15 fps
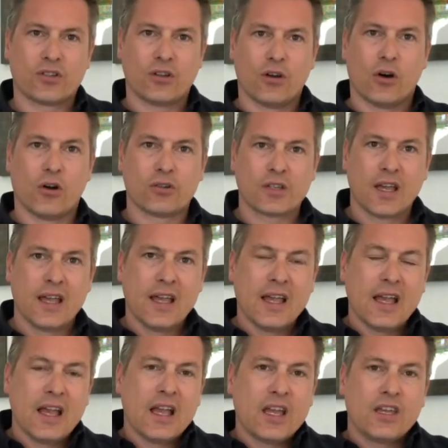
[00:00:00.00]
a lot.
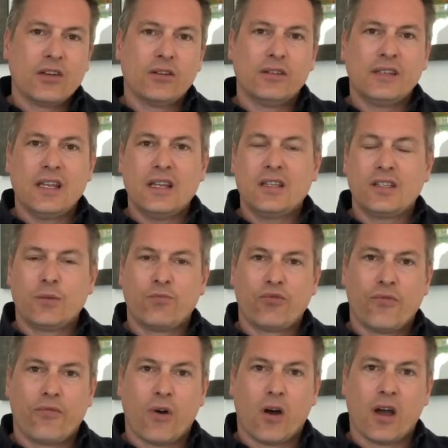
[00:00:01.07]
You'll need to
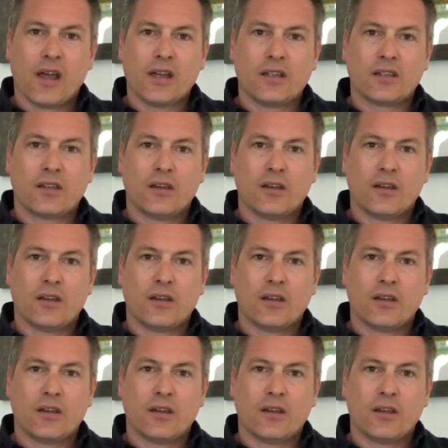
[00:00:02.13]
provide